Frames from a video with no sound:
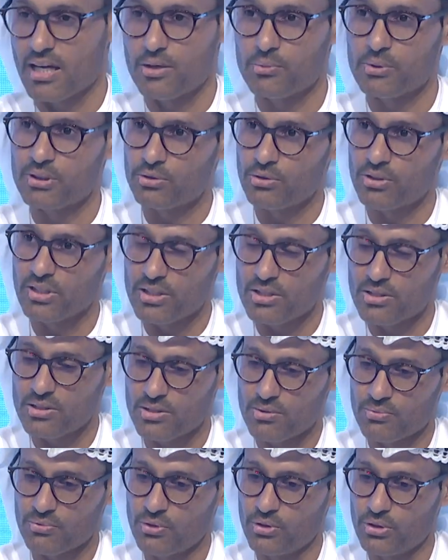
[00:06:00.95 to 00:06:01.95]
And we do
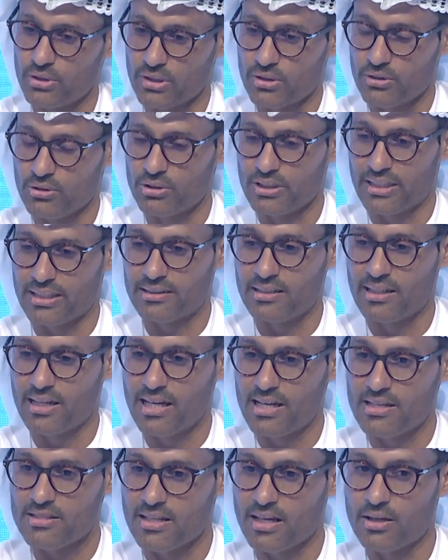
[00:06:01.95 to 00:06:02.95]
this for oil and
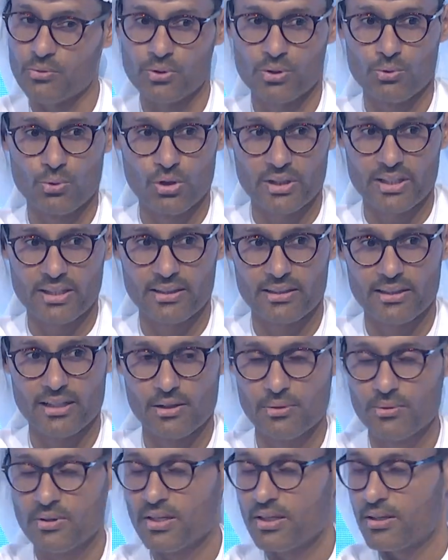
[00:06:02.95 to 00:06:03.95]
gas, and we're working
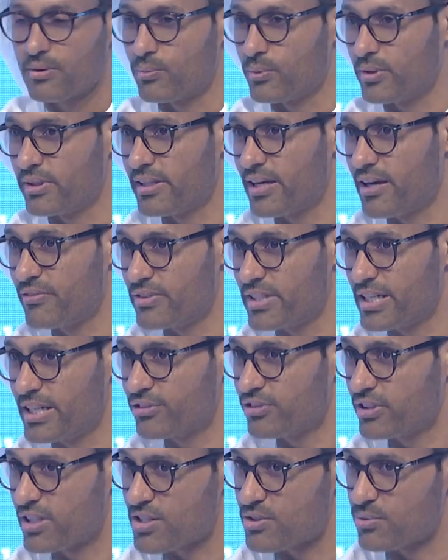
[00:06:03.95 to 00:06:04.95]
now with the
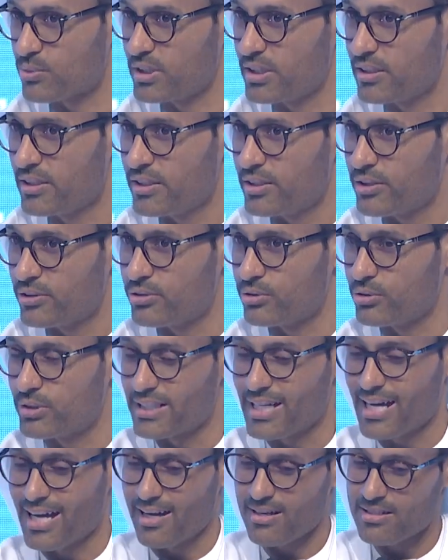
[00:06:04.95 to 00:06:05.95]
aviation as well to
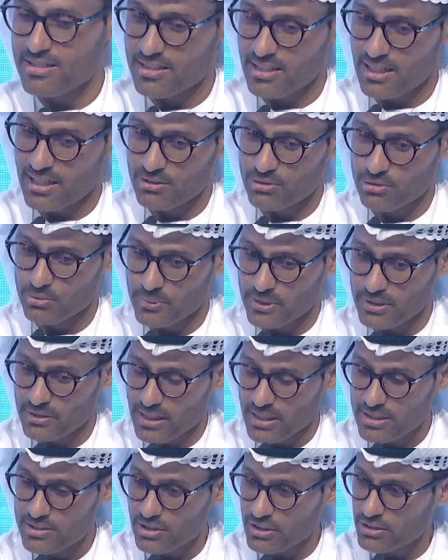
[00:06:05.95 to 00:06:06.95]
enhance that to be
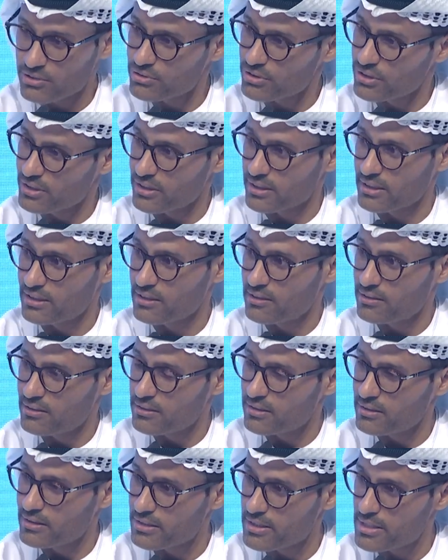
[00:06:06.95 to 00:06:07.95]
a sectorial
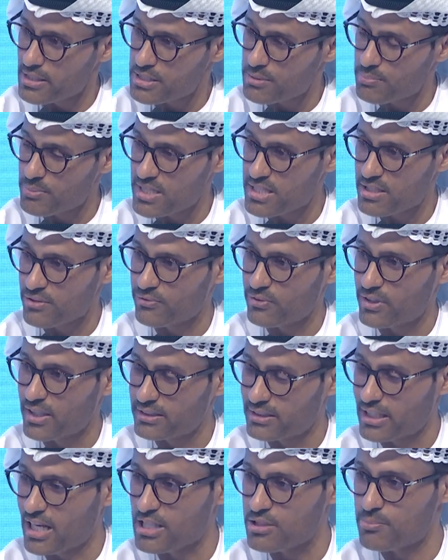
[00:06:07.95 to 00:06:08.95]

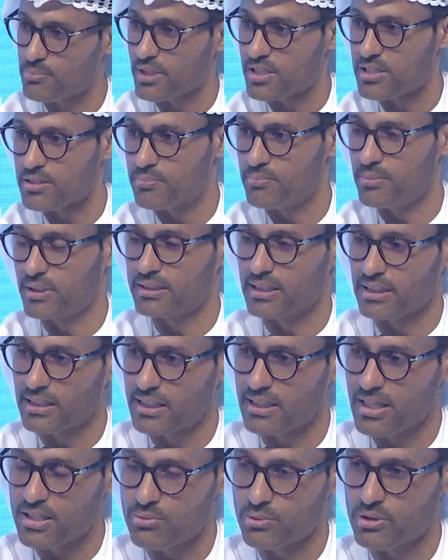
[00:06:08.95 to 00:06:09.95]
specified aspects. But
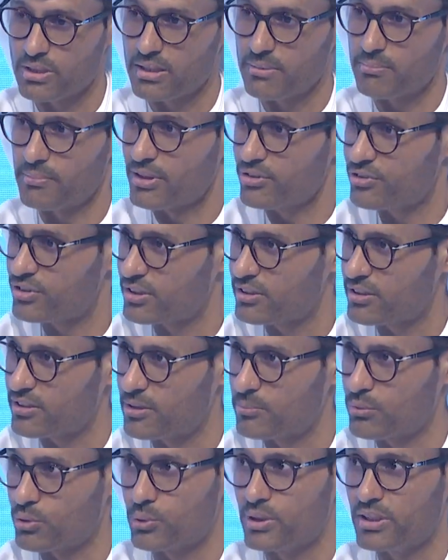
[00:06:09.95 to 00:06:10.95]
again, as we mentioned in
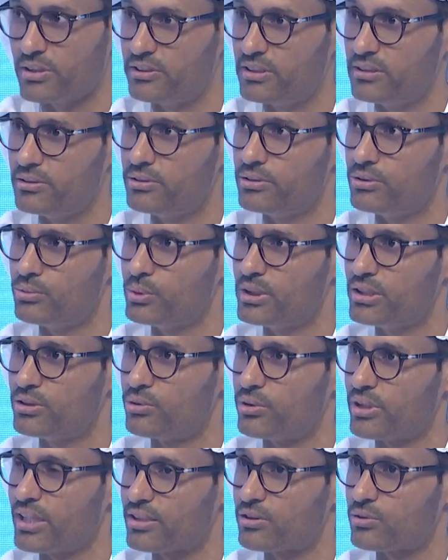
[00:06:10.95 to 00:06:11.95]
them, we
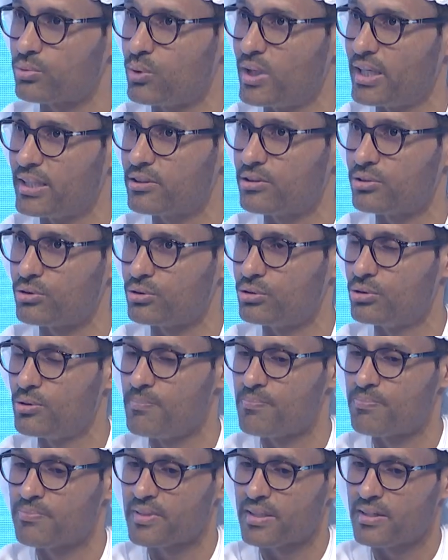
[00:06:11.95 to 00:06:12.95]
do not want to
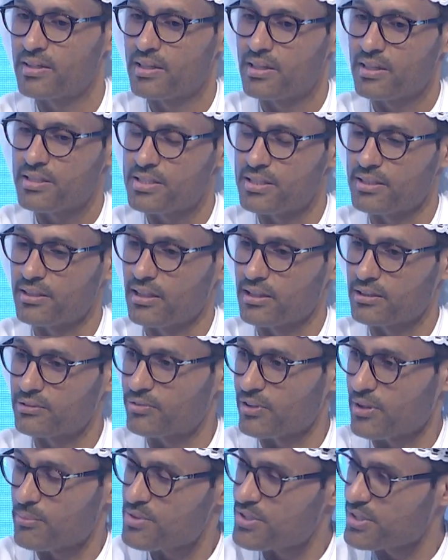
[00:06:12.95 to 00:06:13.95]
start
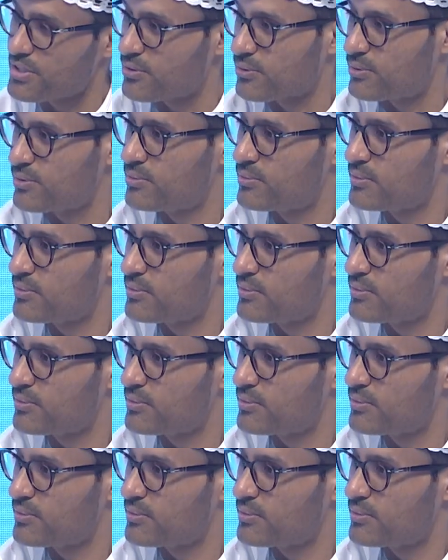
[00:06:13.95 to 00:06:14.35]
from zero.